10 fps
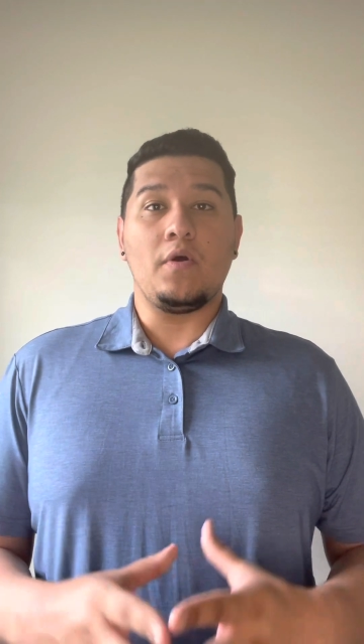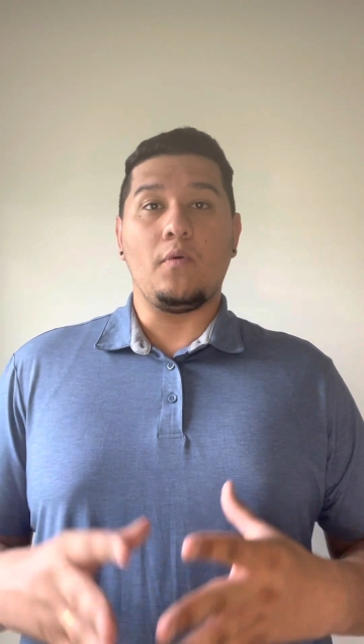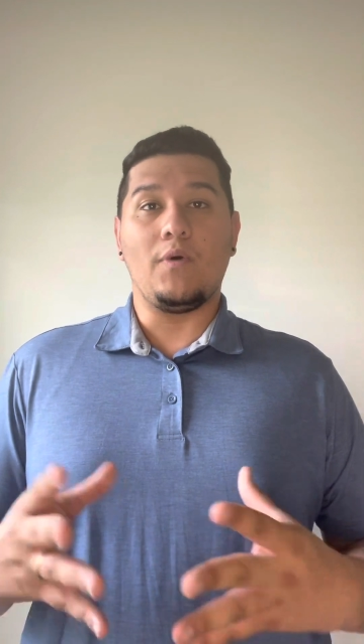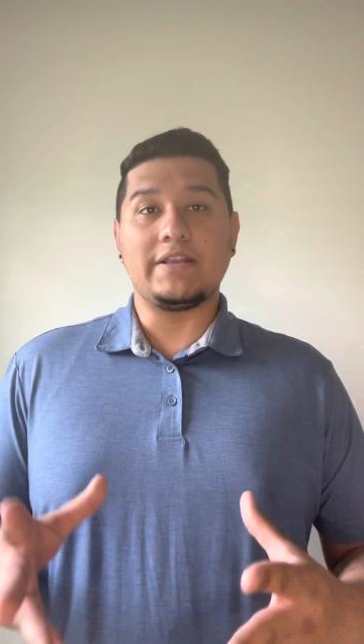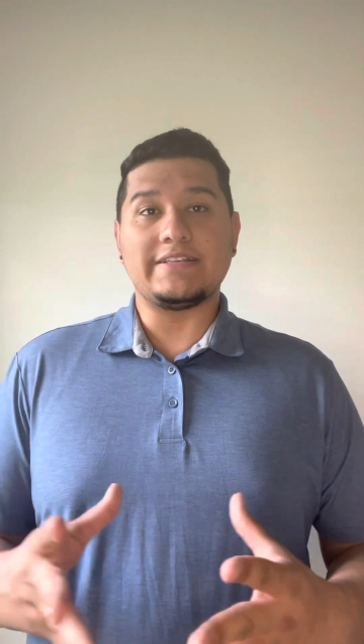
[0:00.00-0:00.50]

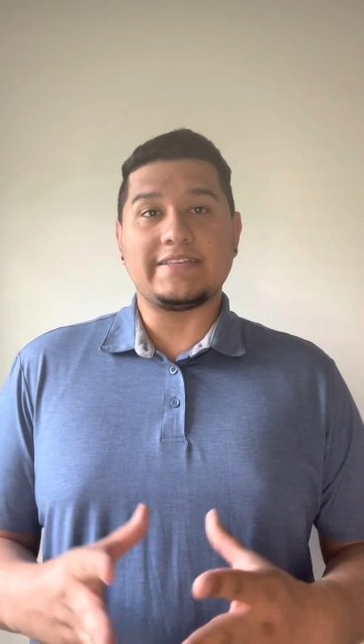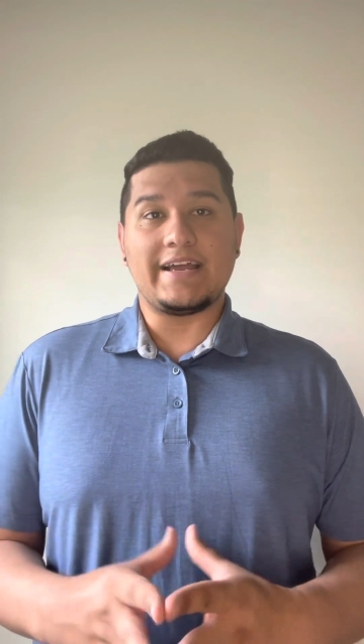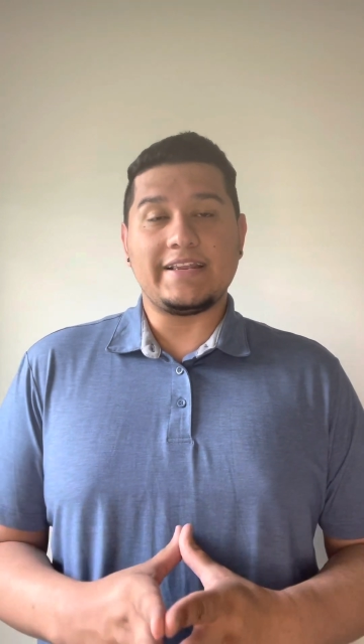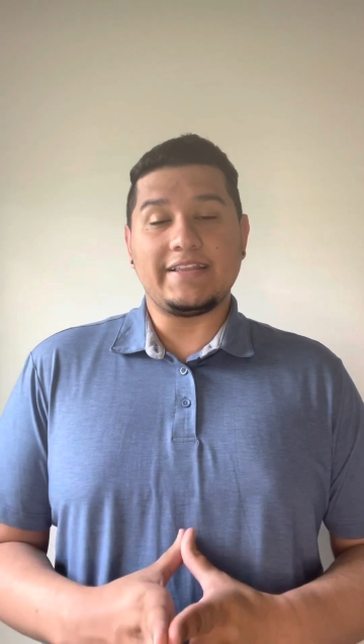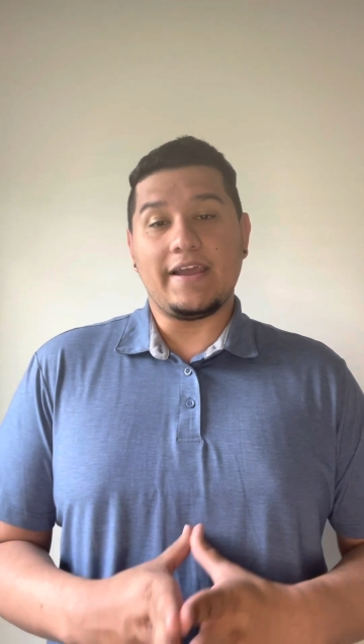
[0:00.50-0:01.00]
one
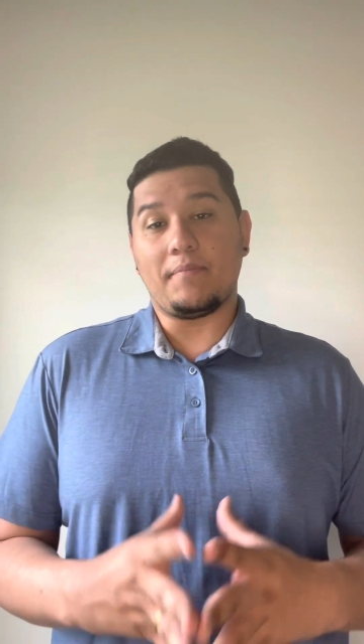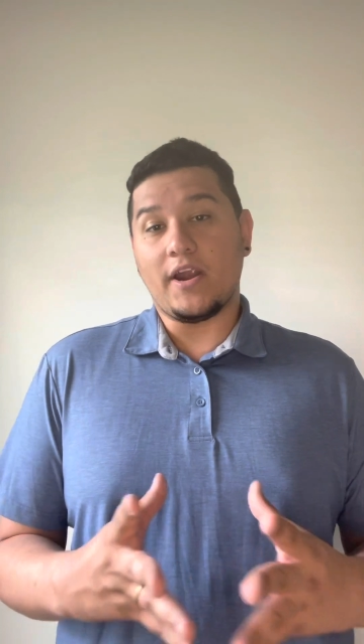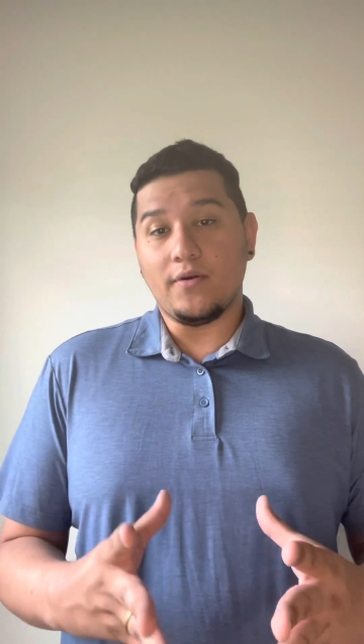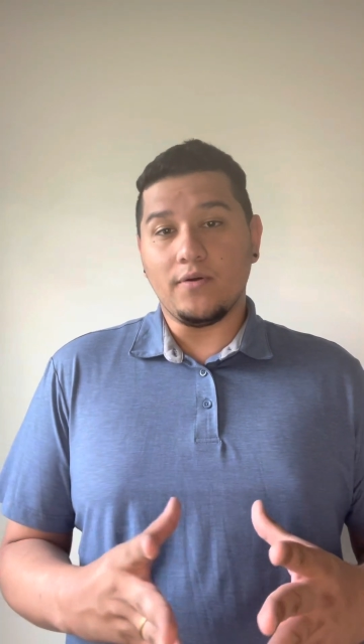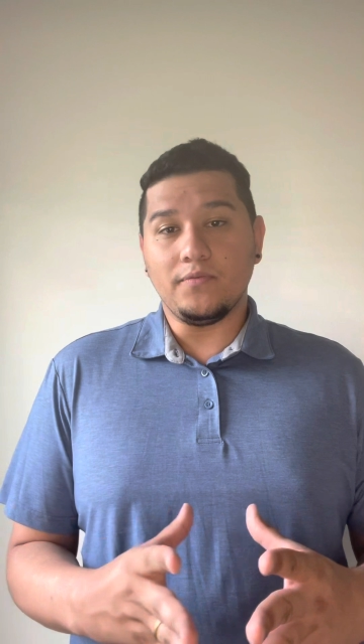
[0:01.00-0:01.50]
designing the
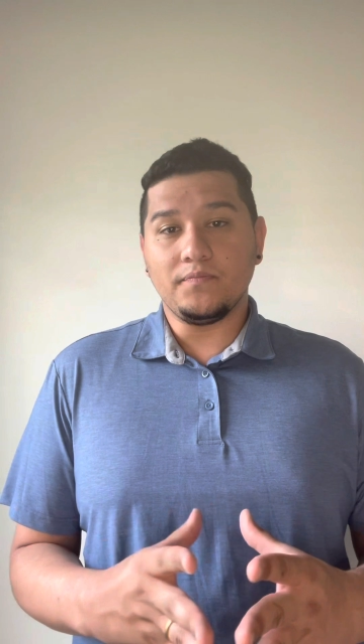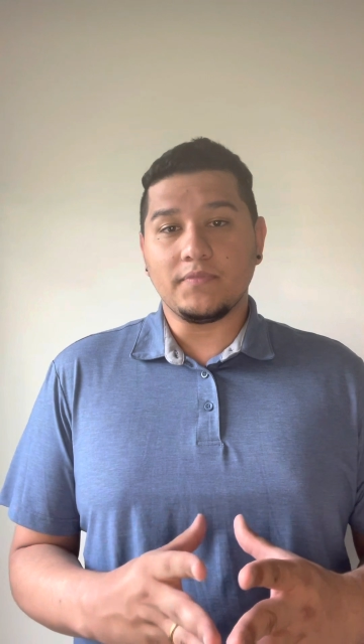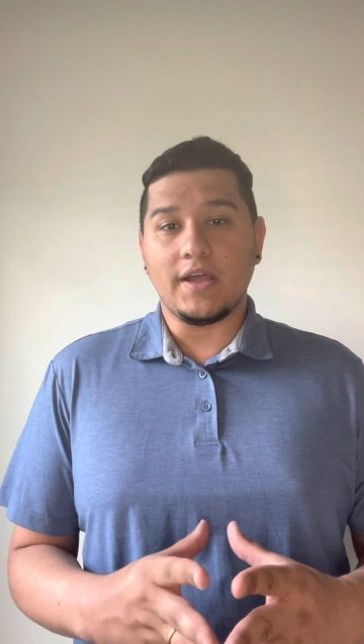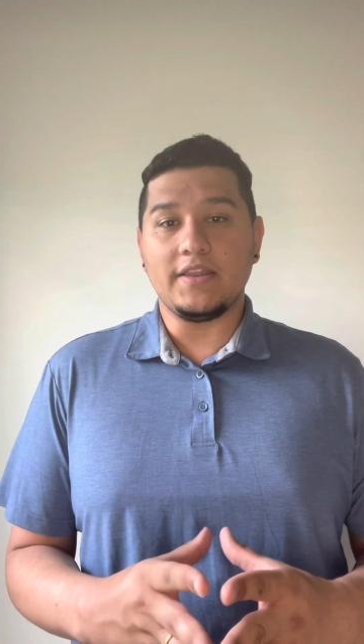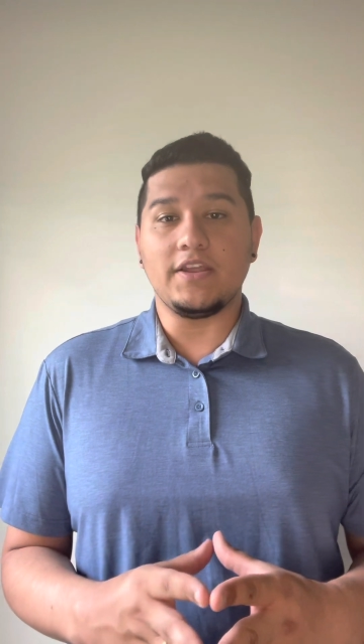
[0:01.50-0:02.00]
apparel
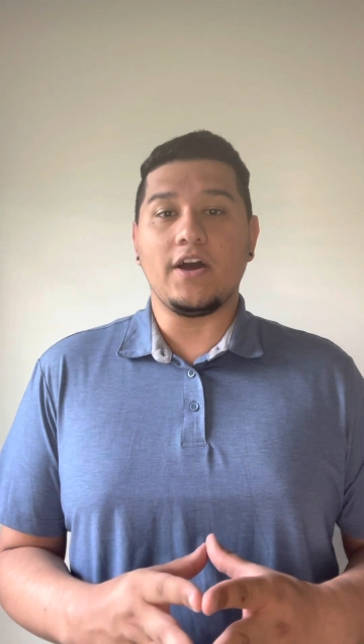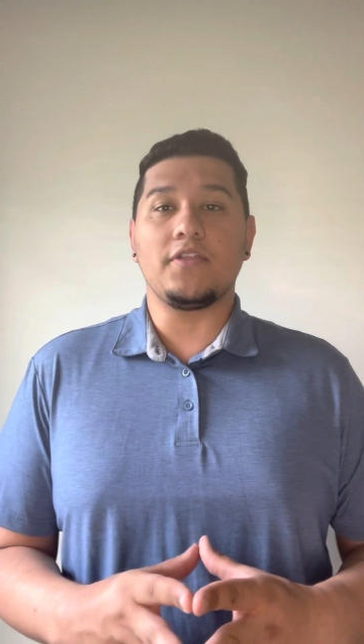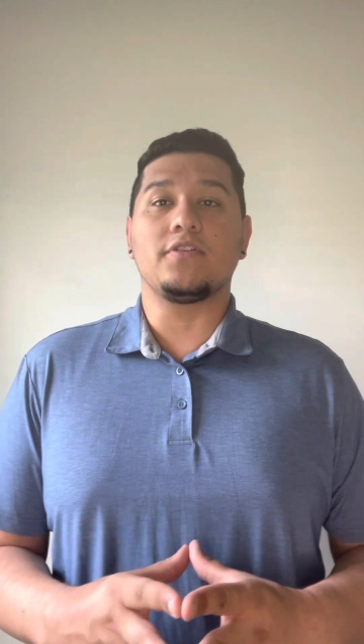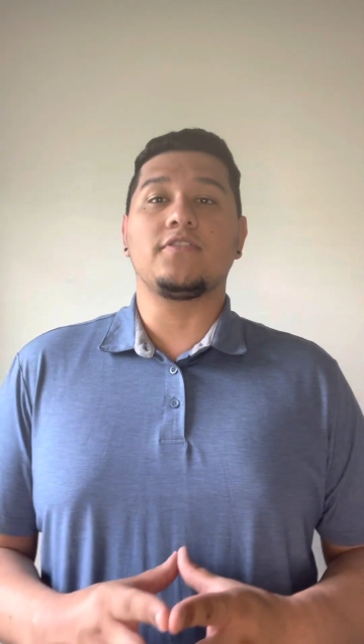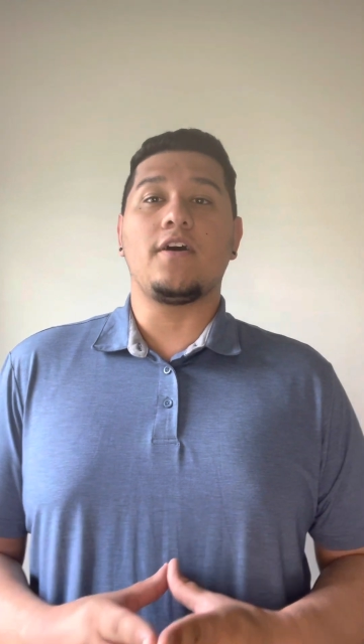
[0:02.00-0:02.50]
and the
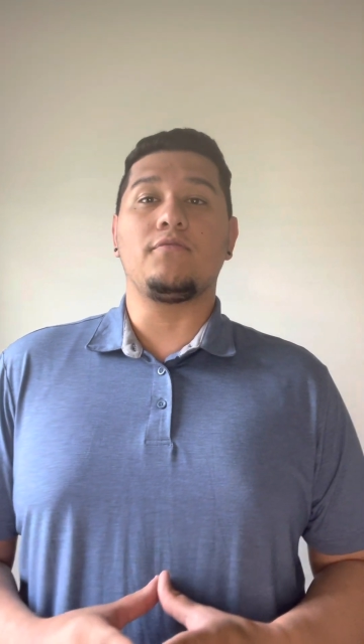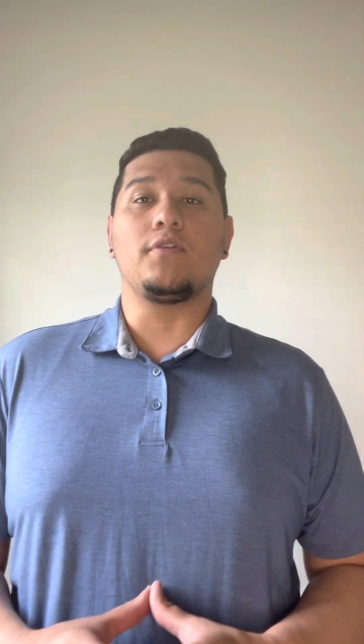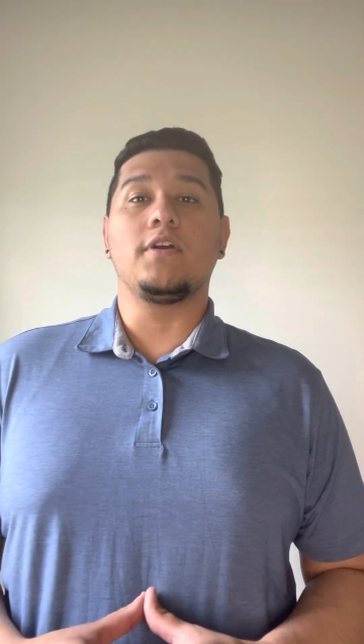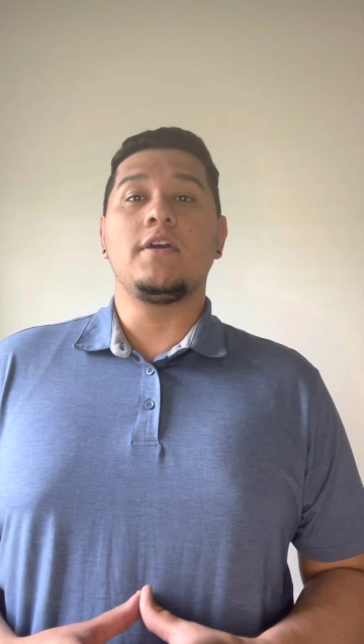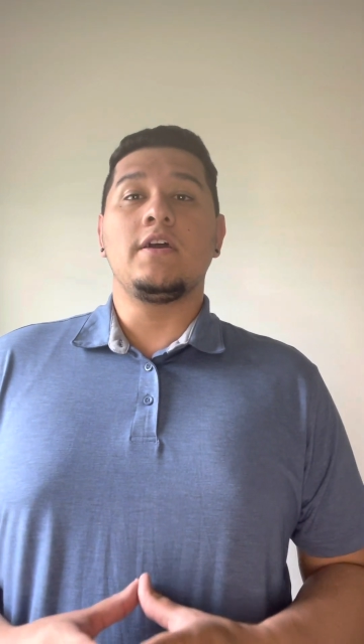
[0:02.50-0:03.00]
other
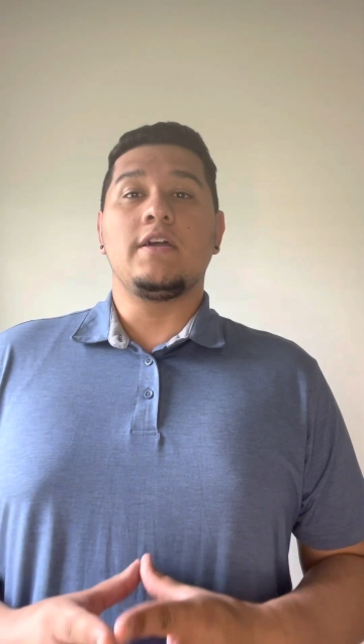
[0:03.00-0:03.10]
software